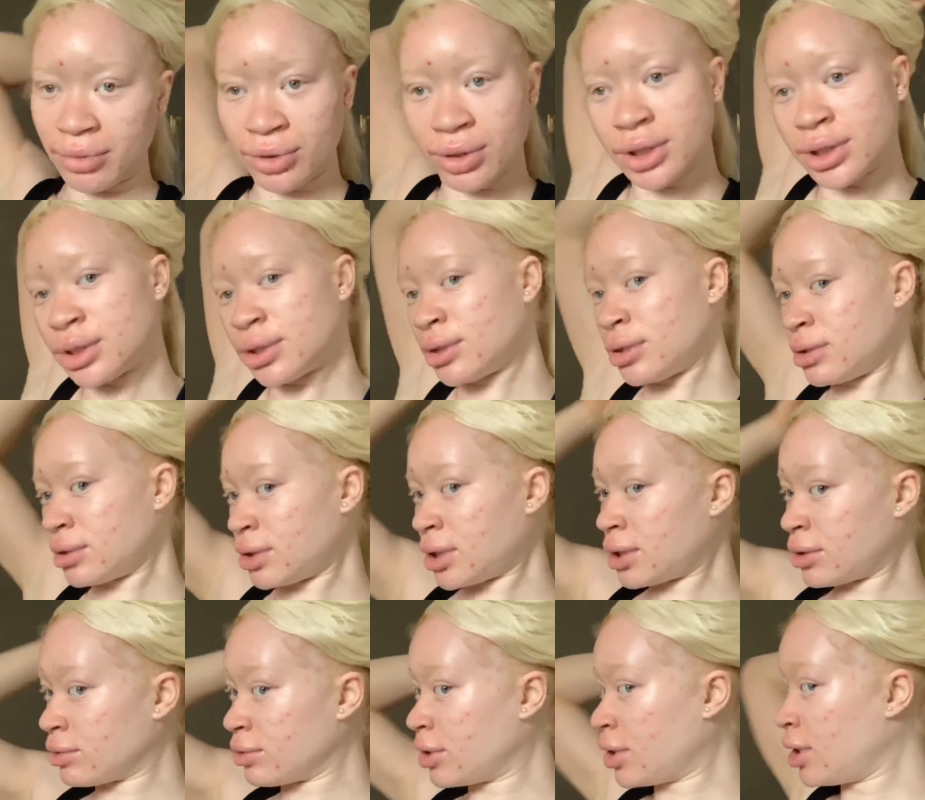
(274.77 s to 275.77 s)
going to
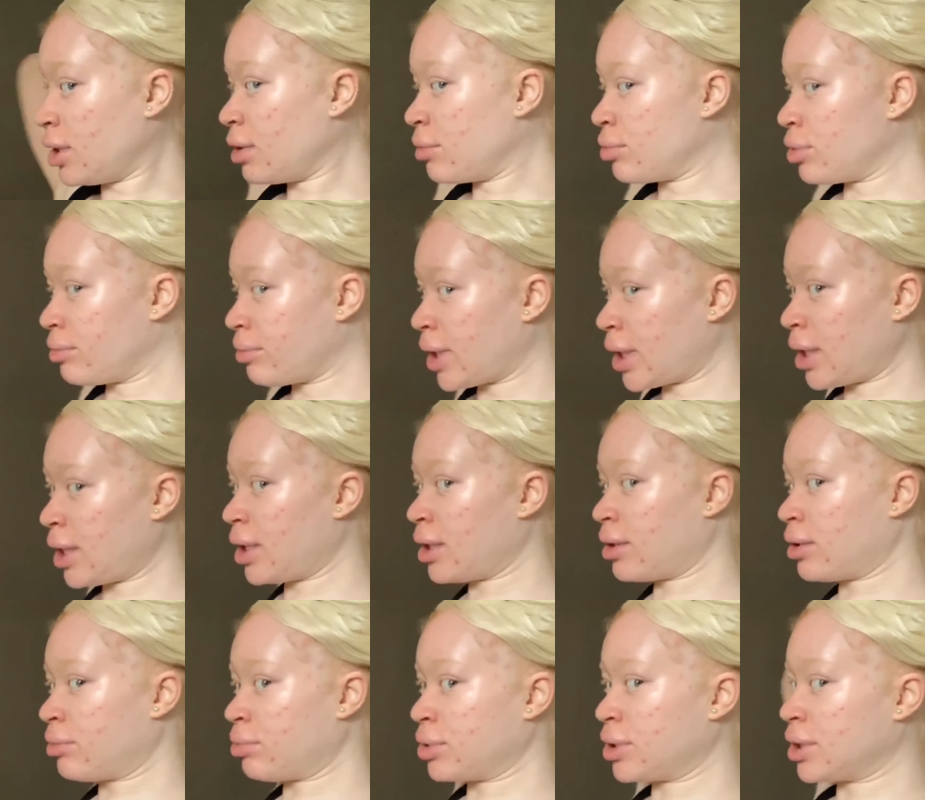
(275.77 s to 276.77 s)
put
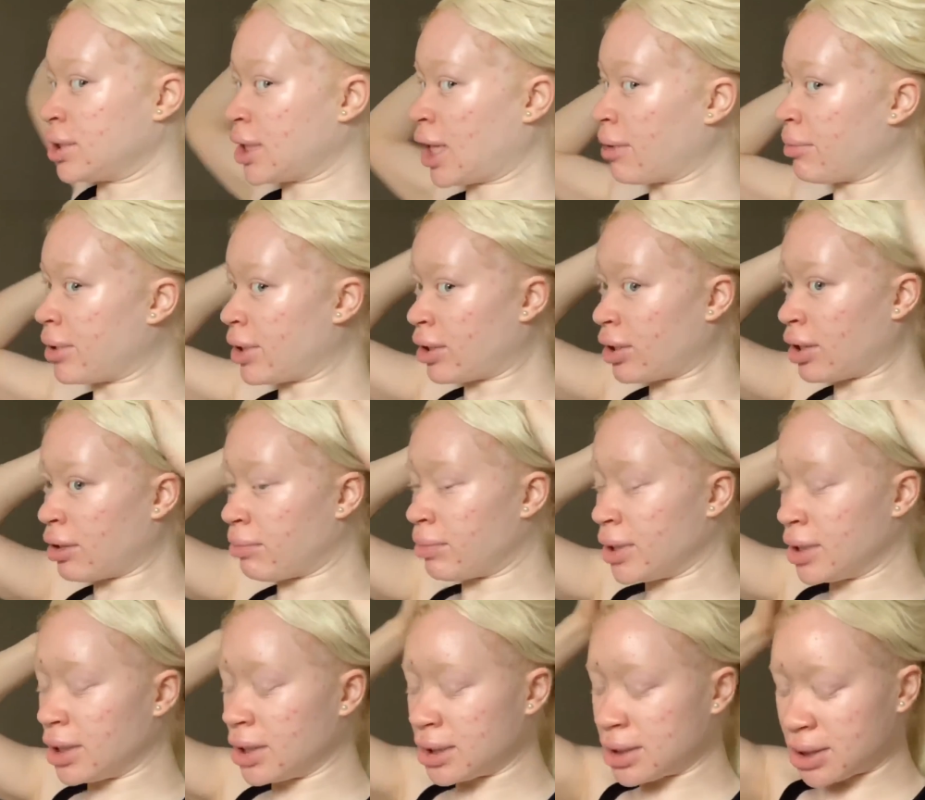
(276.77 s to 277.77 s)
the top hair up in
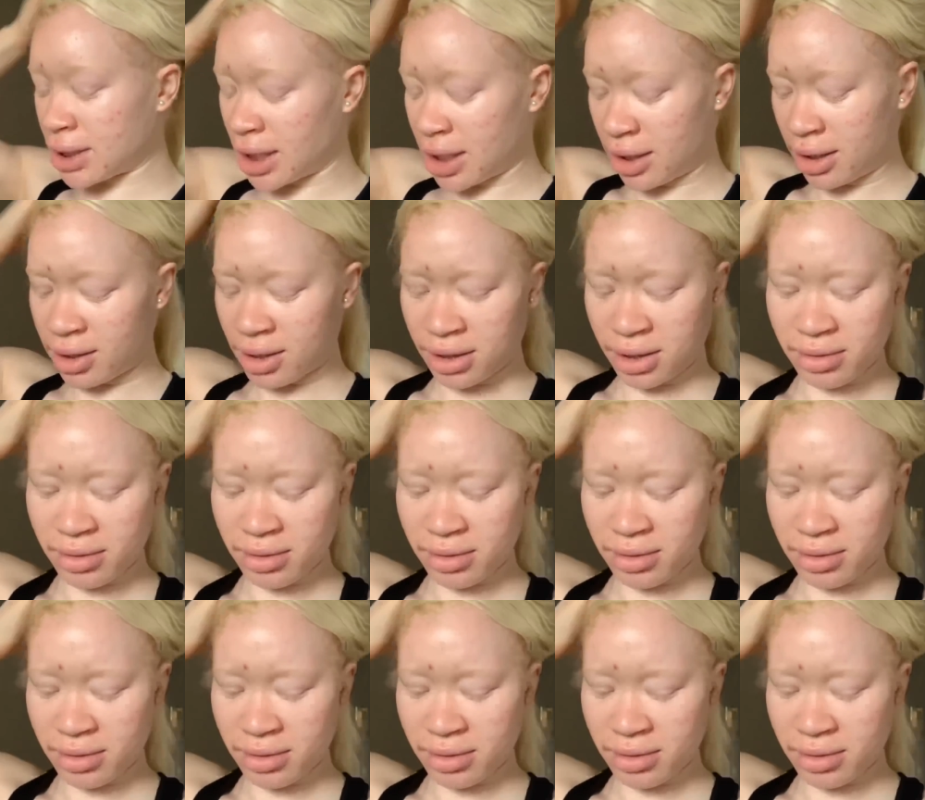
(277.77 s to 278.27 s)
this thing.